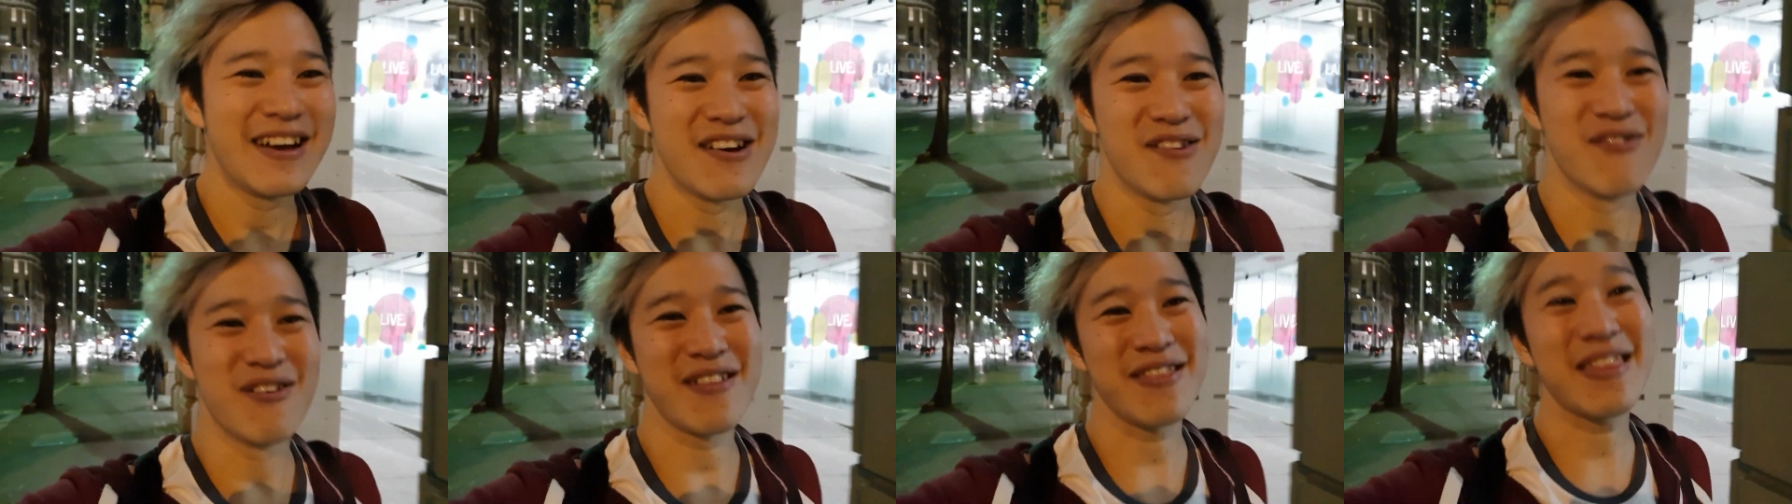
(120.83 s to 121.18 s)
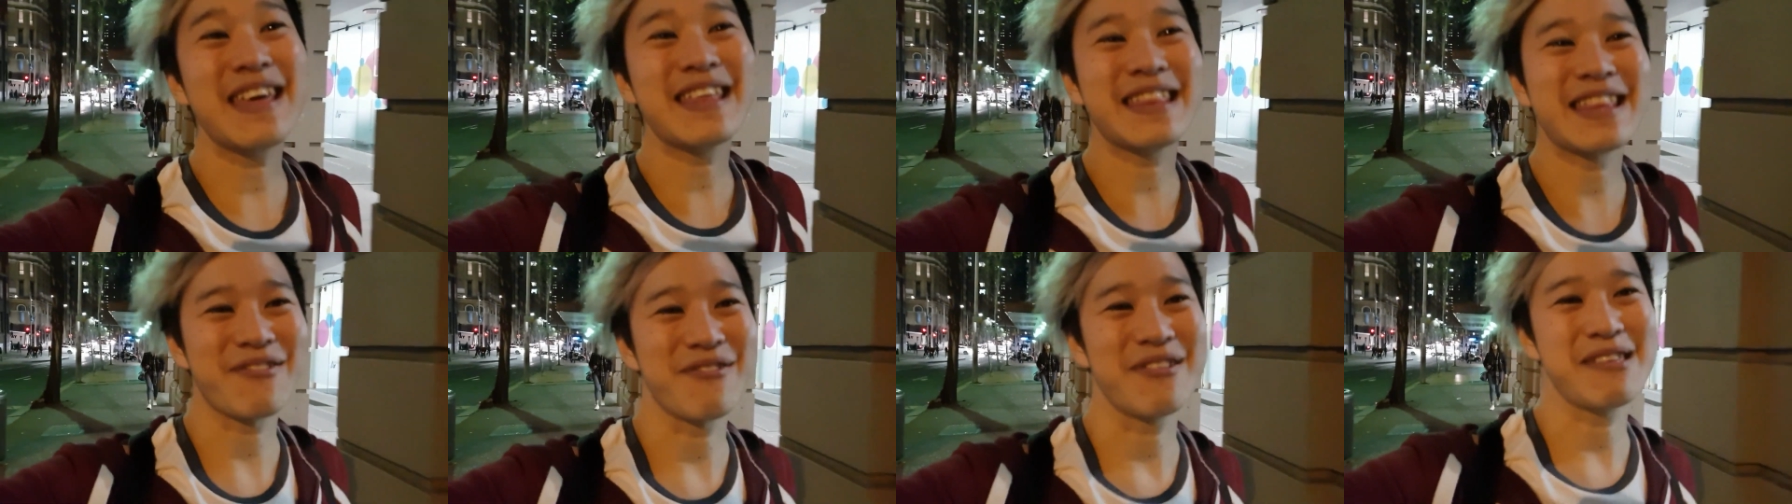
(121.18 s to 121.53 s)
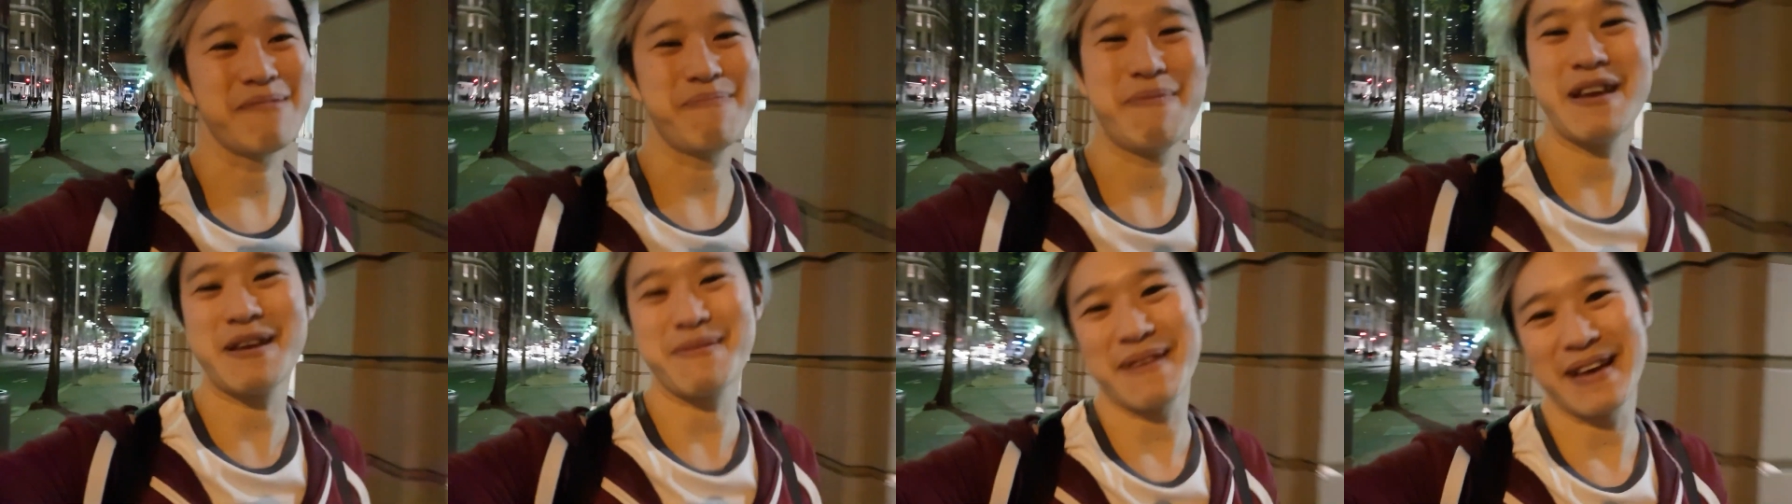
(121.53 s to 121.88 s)
One thing that really
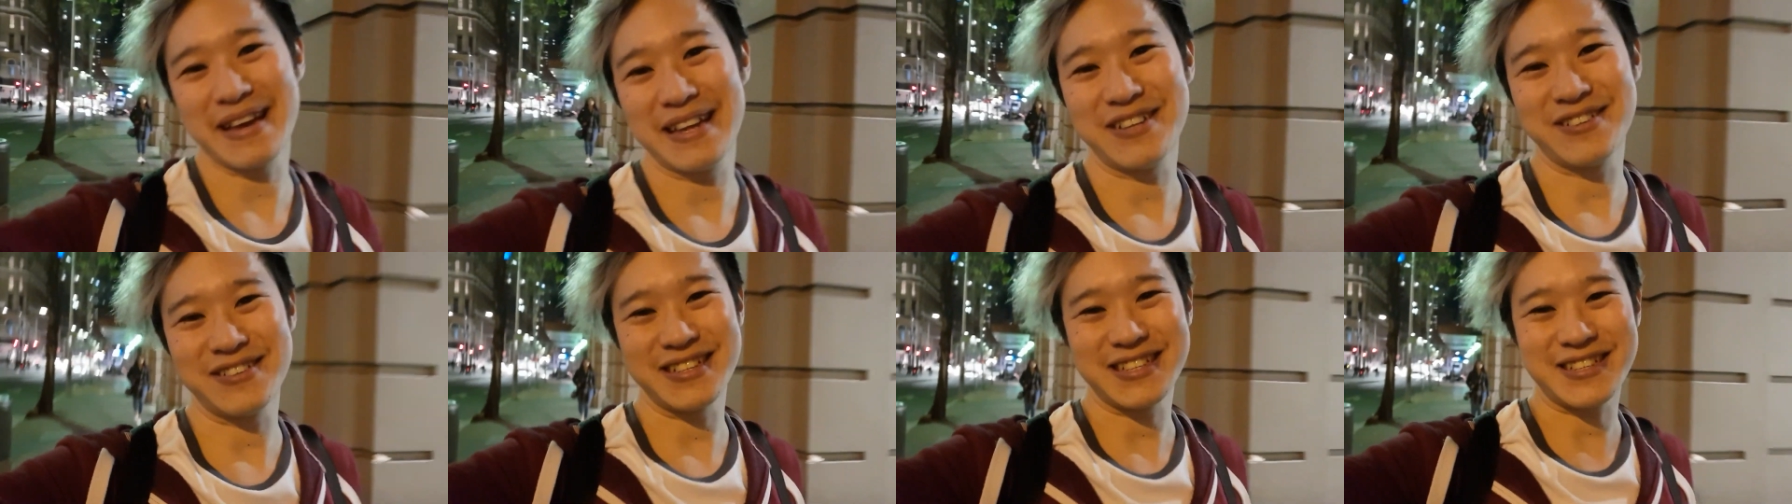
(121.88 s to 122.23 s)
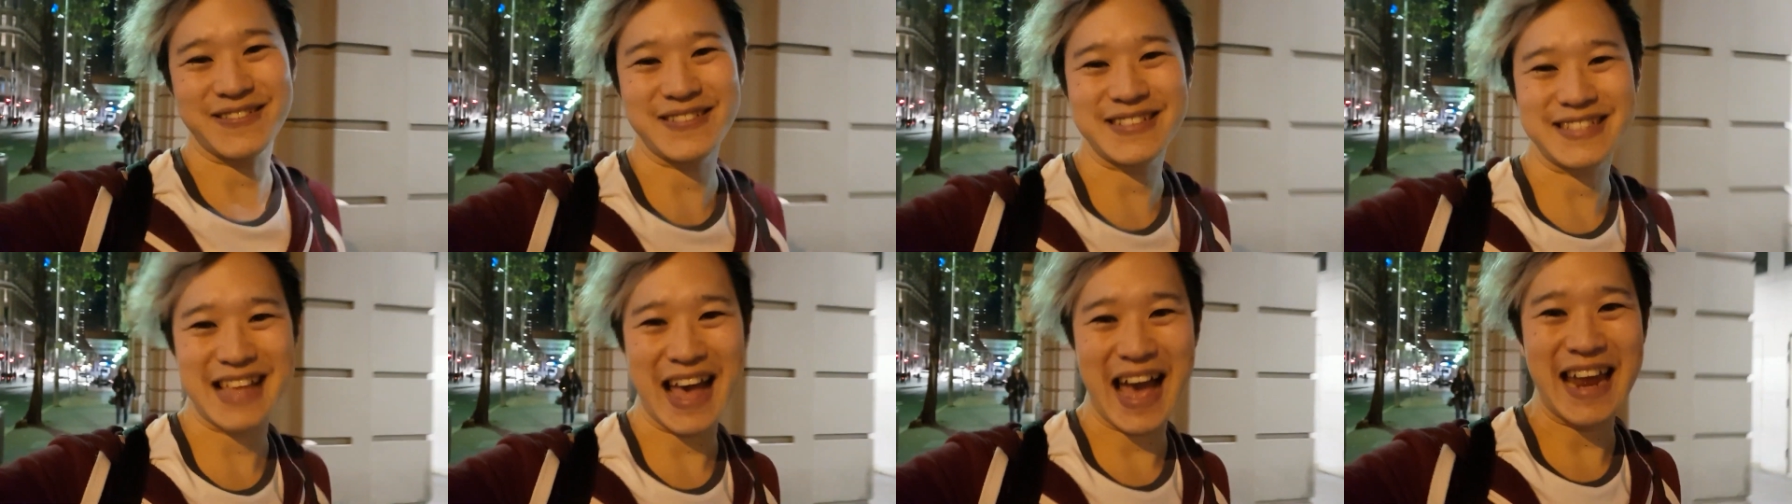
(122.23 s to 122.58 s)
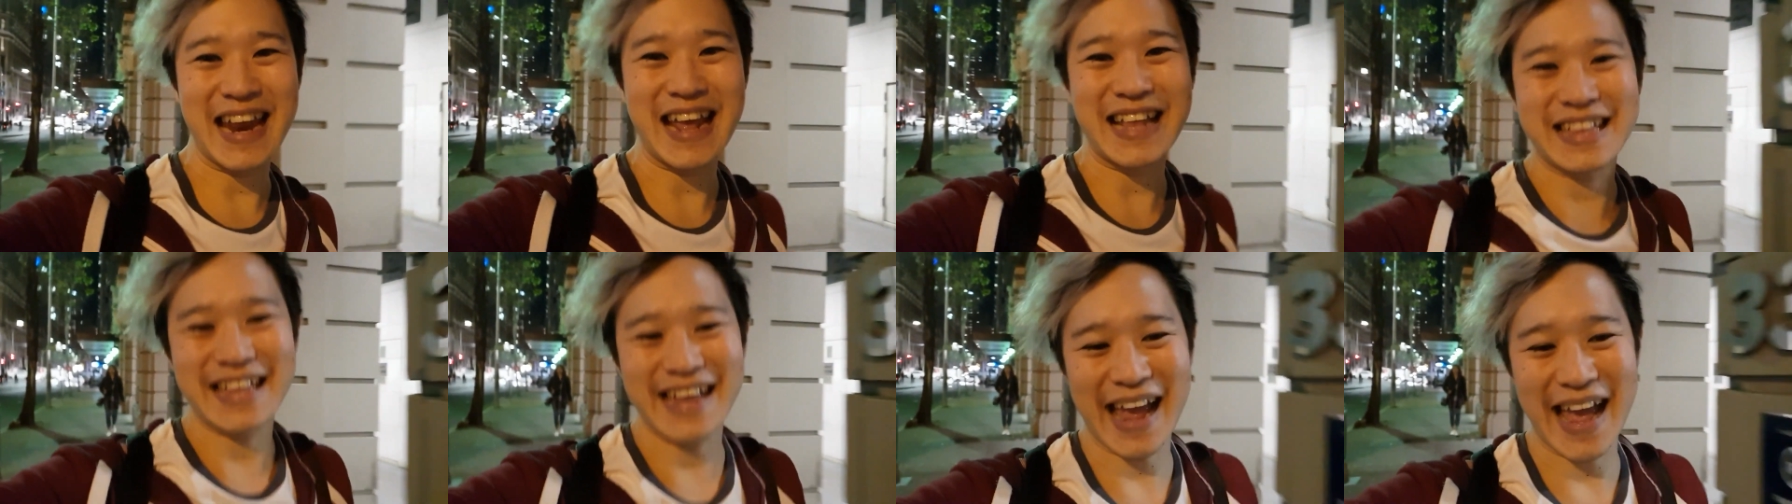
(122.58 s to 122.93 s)
piqued my interest was that
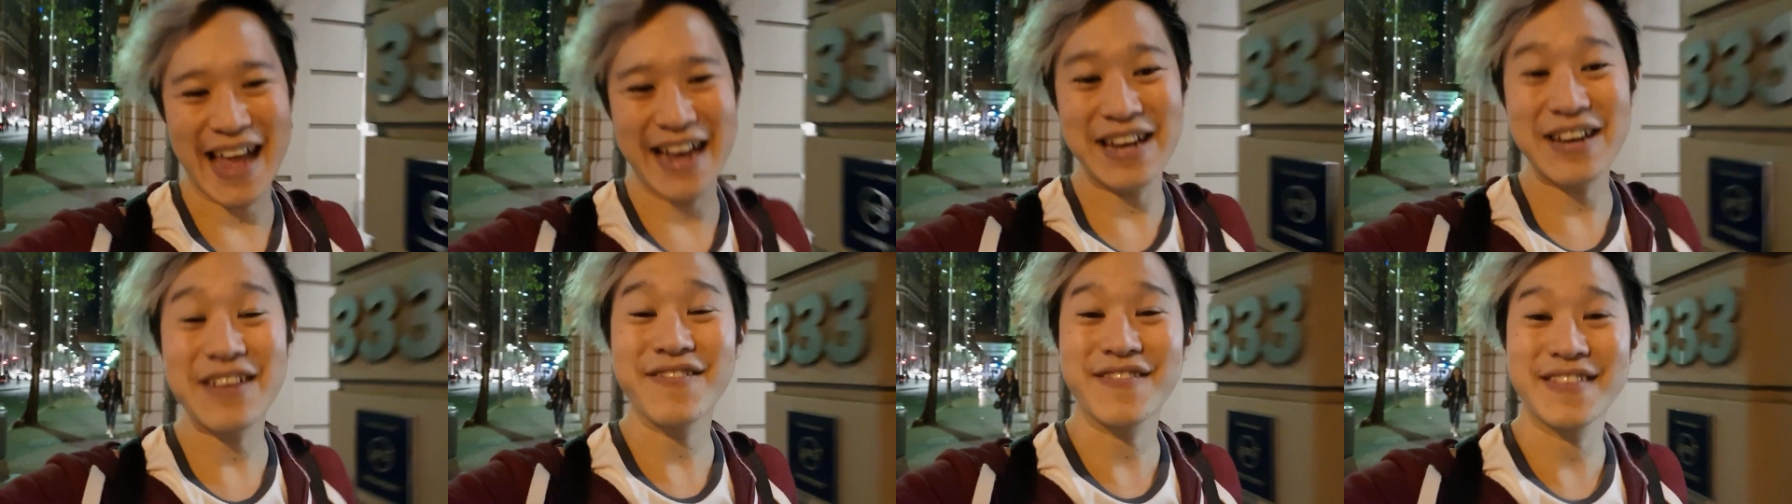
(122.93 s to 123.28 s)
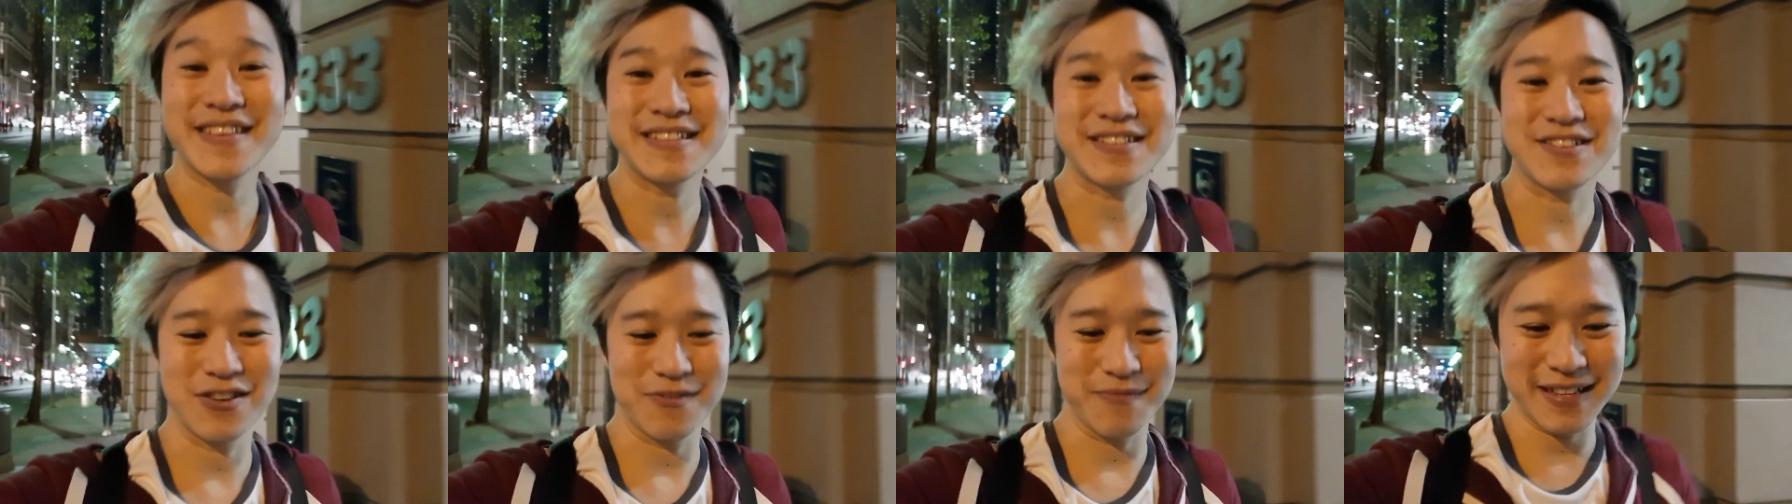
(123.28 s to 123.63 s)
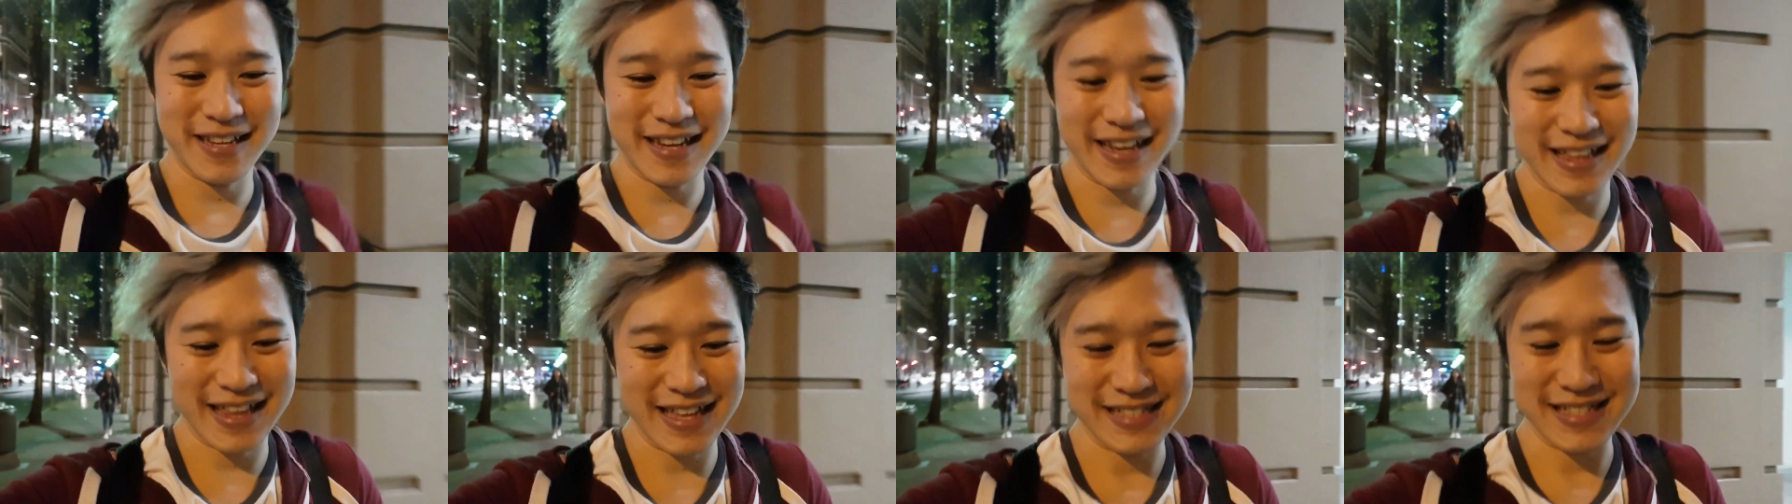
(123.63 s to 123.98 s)
at the end of this group
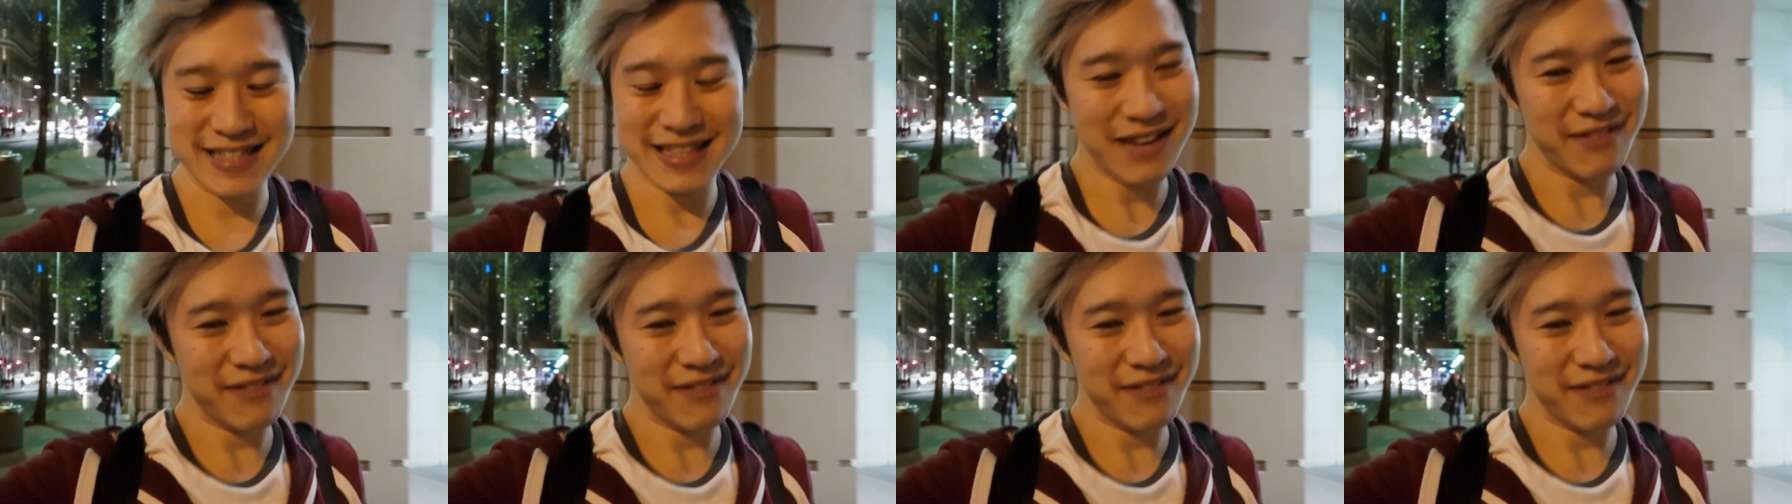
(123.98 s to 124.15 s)
singing lesson,